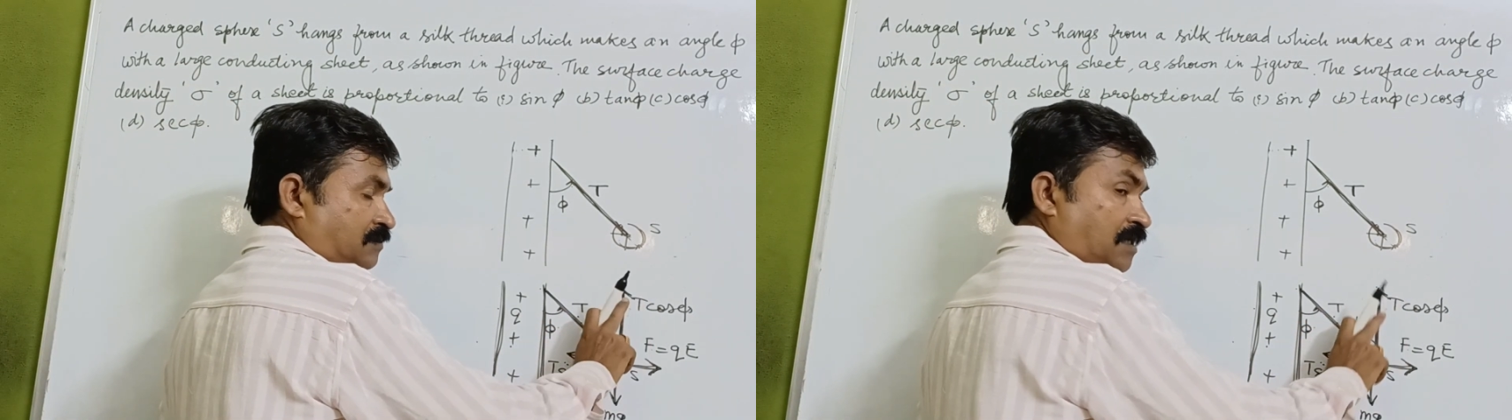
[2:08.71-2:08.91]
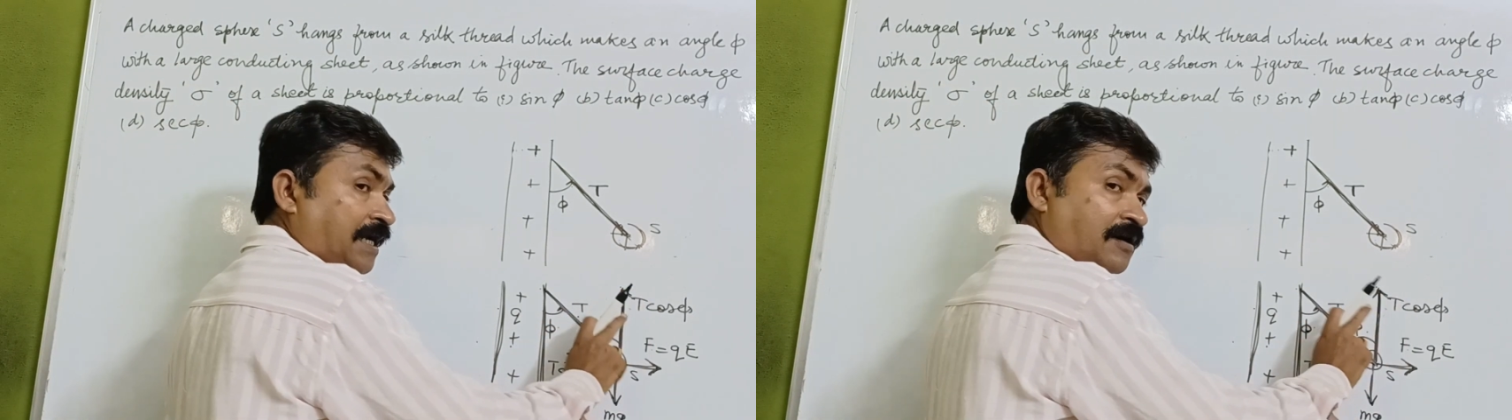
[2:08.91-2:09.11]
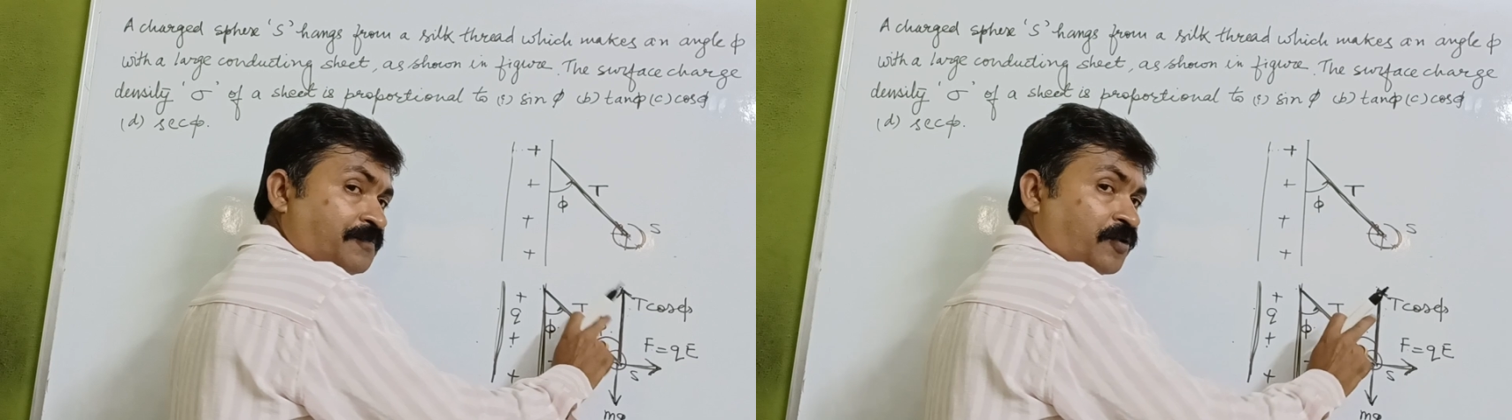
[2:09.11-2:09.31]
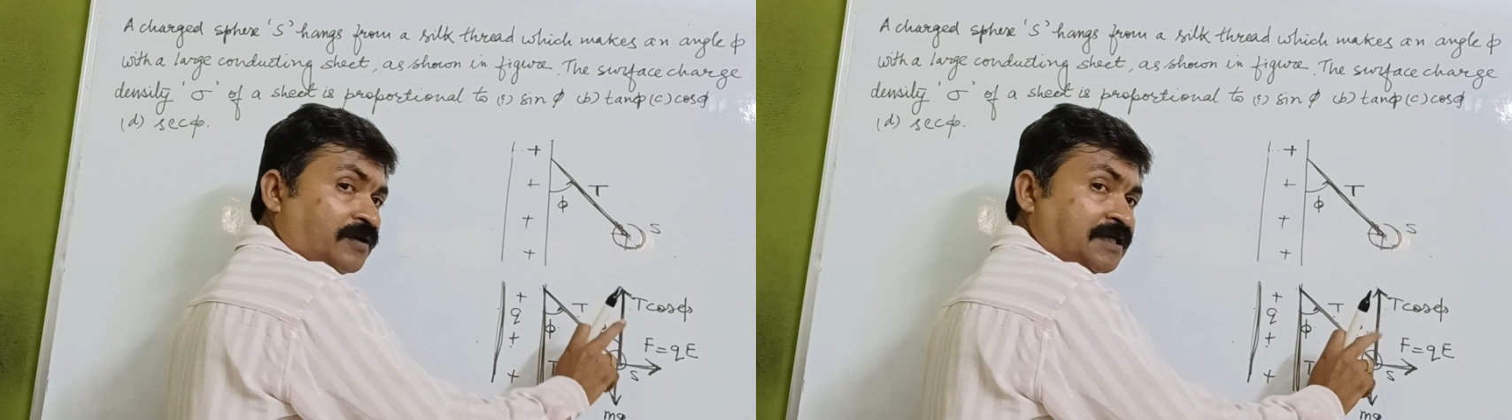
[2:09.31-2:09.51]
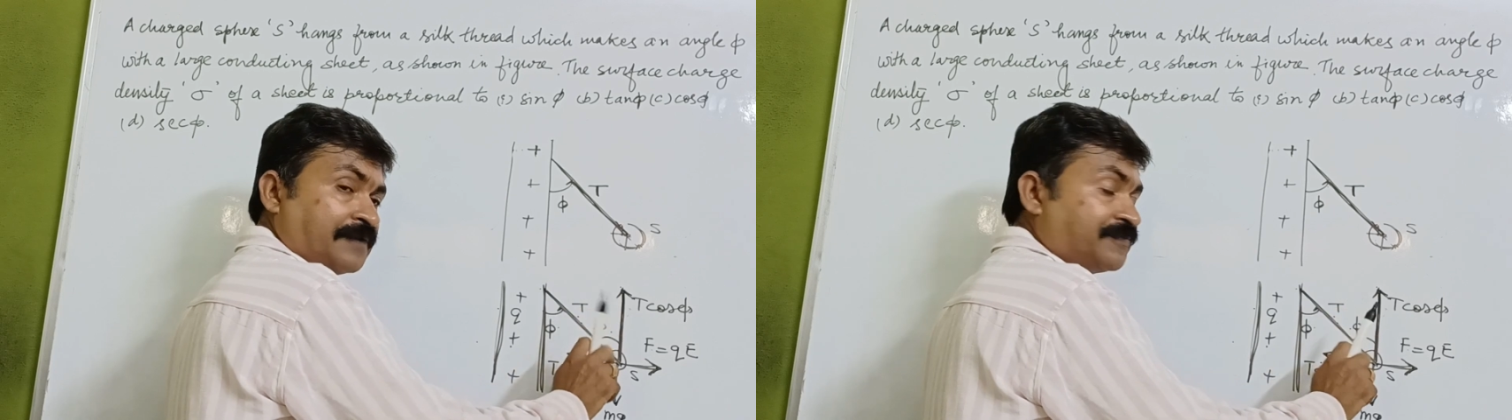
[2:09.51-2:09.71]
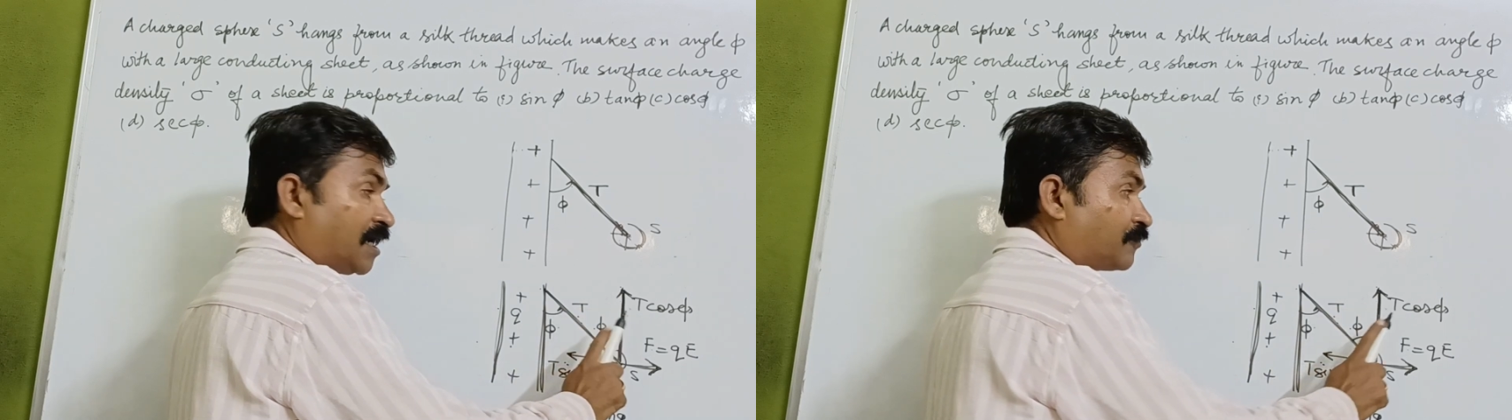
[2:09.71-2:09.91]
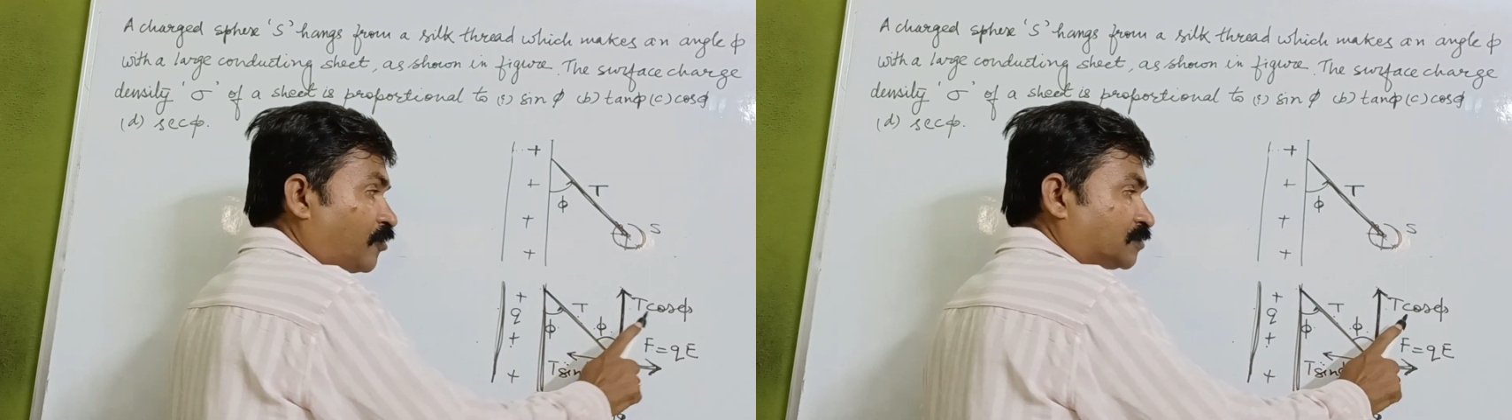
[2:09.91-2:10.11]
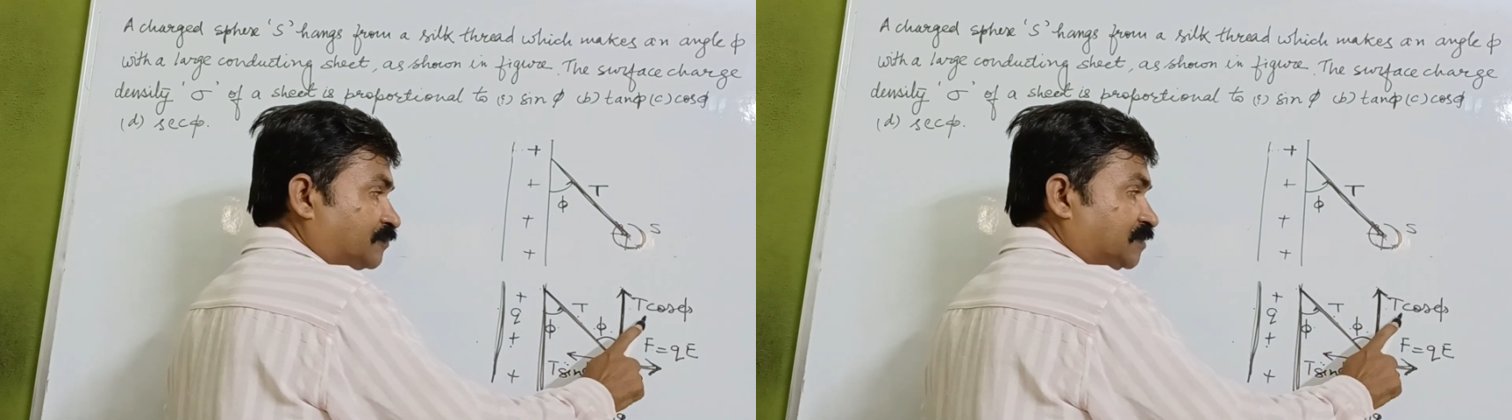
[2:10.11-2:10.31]
a component of that
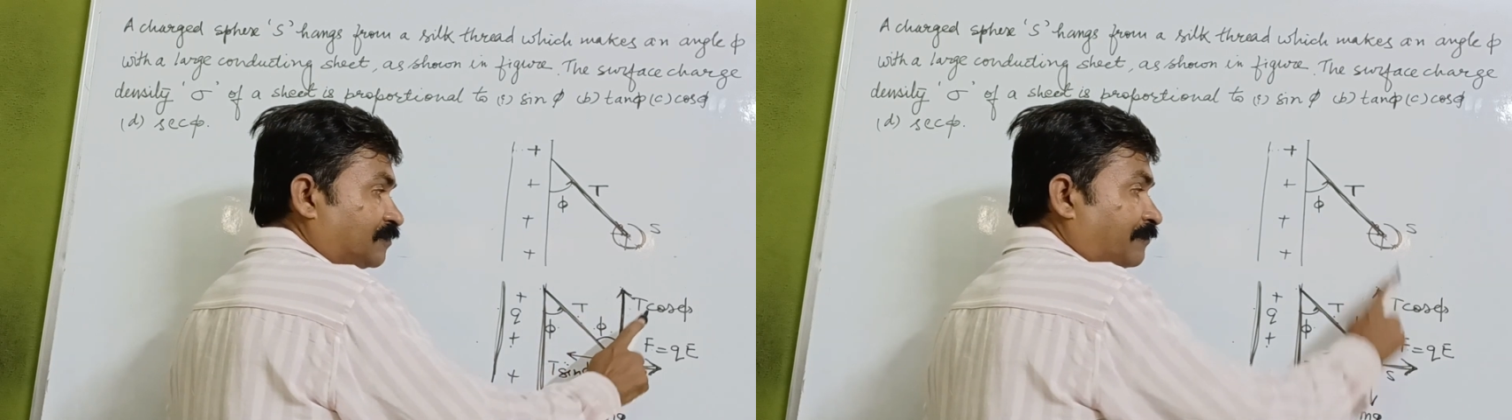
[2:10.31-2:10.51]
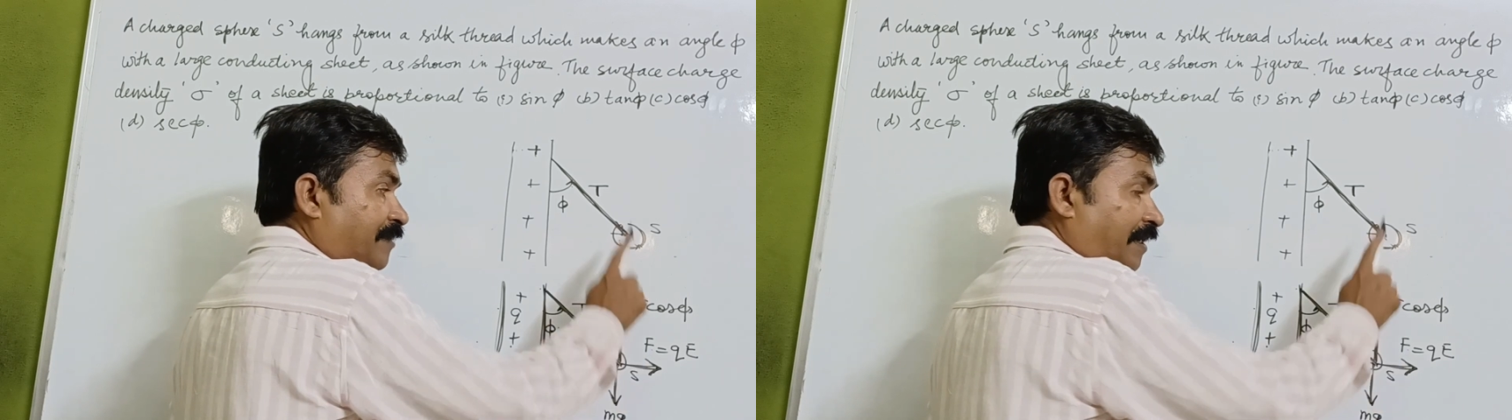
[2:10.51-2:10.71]
force which will be